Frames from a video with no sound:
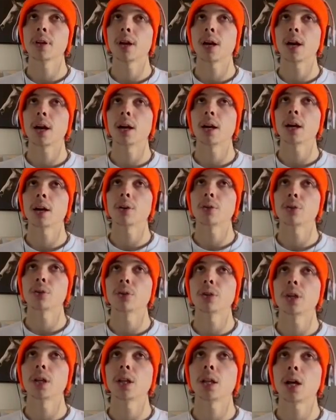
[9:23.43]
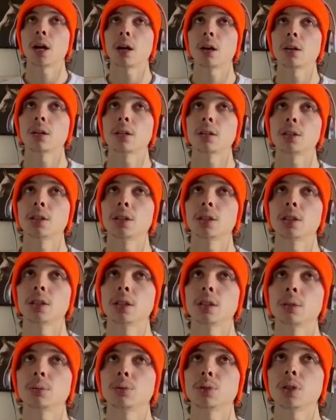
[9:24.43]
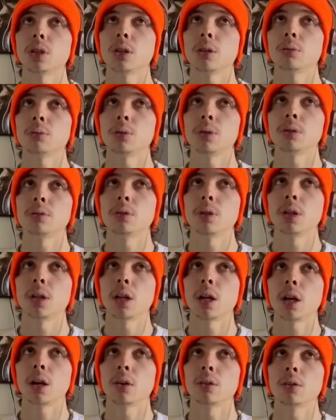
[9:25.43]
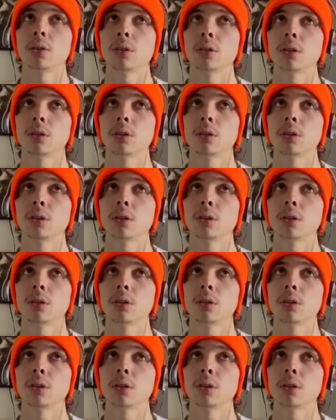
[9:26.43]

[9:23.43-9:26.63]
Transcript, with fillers: I get really loud in this shit. I'm trying to be really loud.